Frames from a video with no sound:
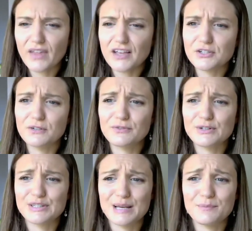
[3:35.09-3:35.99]
So for
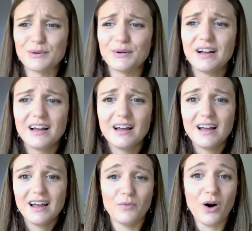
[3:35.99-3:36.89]
example,
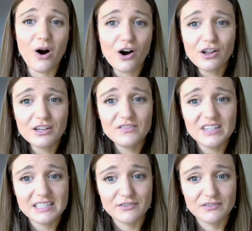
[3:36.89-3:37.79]
all of
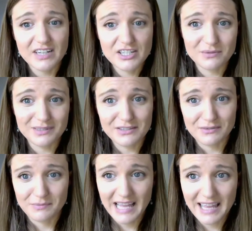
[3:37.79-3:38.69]
these different vegetables
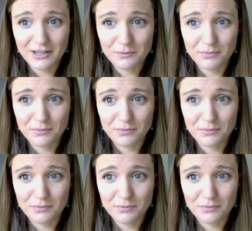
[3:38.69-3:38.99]
from kale,